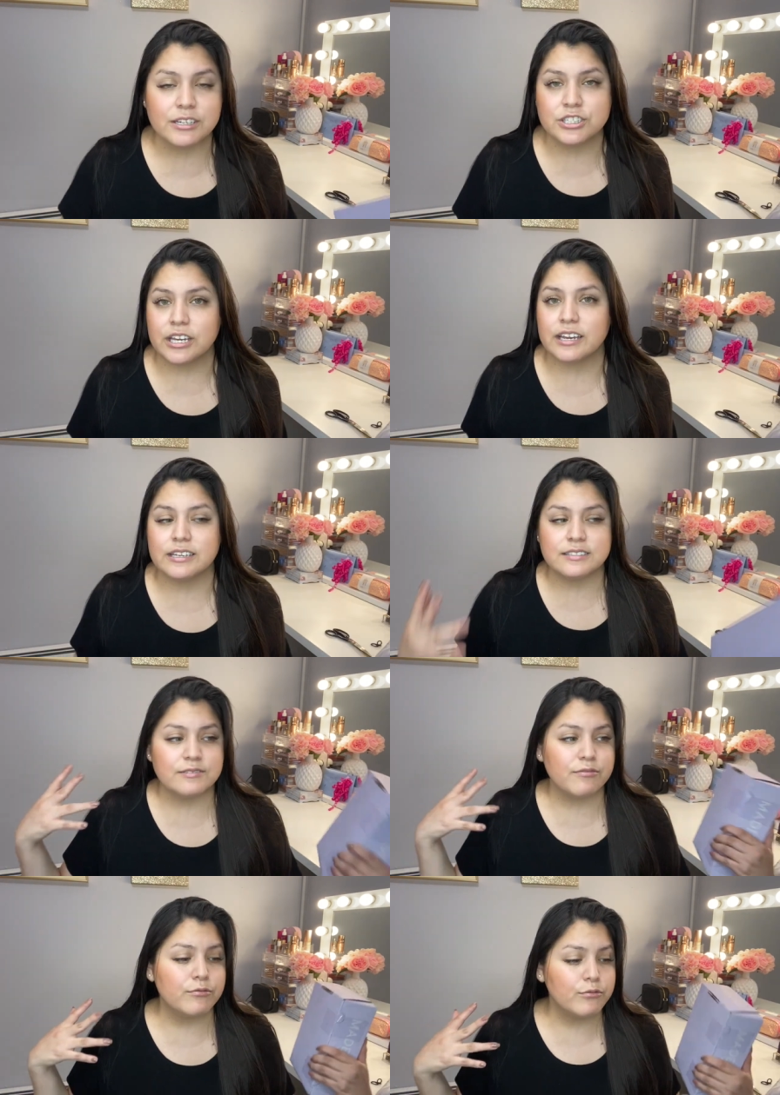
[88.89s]

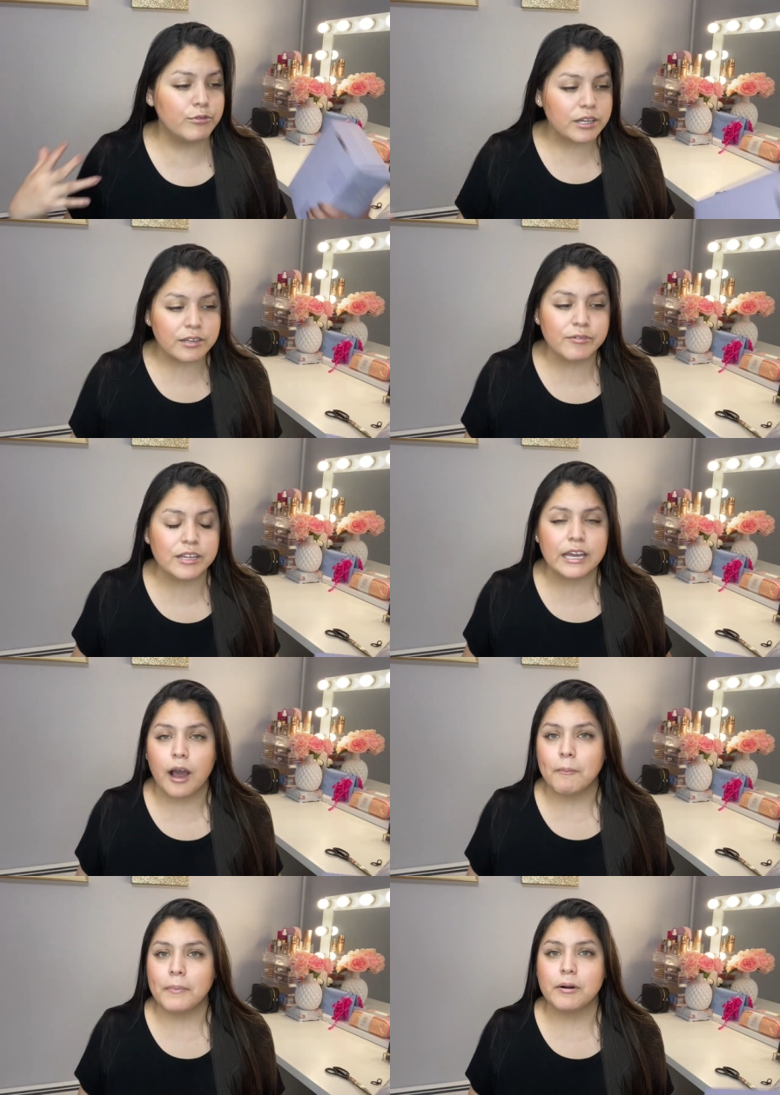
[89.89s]
She's really, really
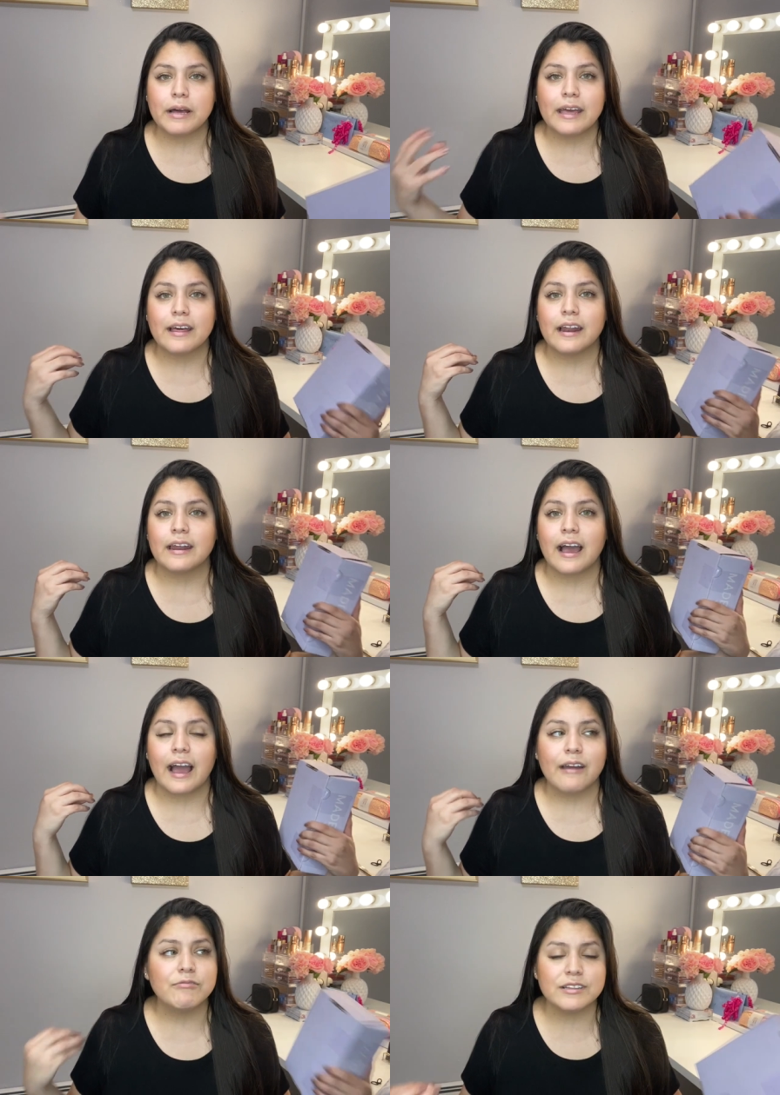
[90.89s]
humble and
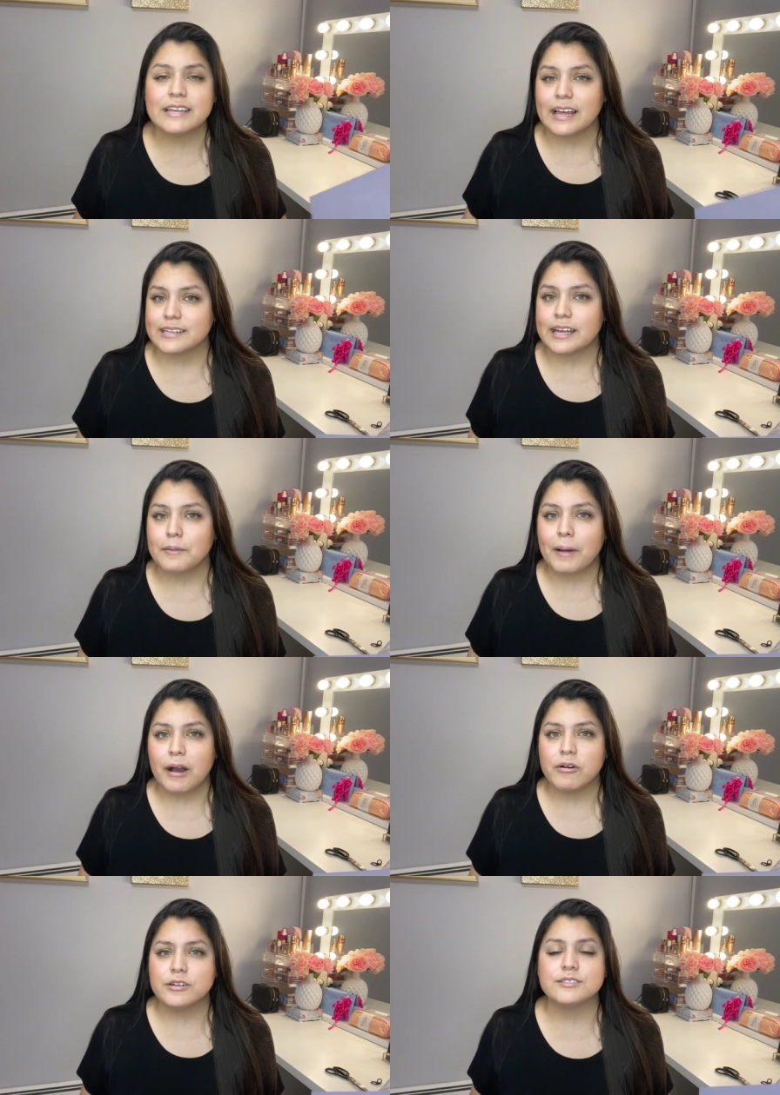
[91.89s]
I really like that
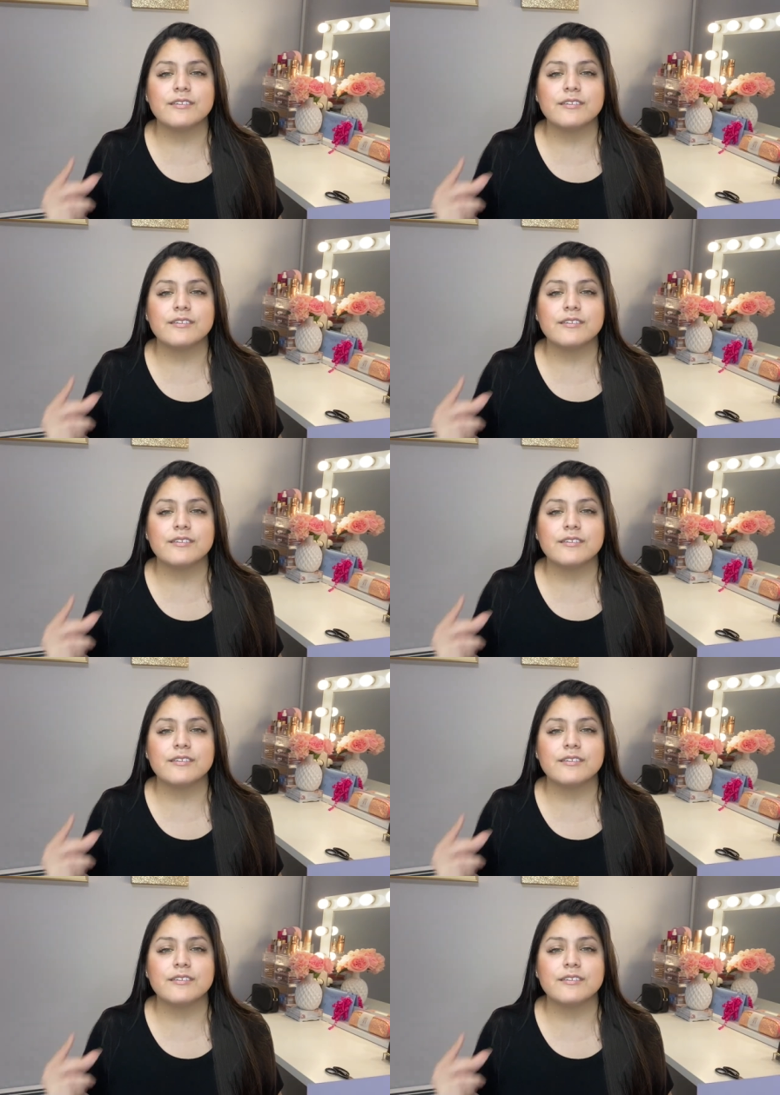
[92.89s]
about her.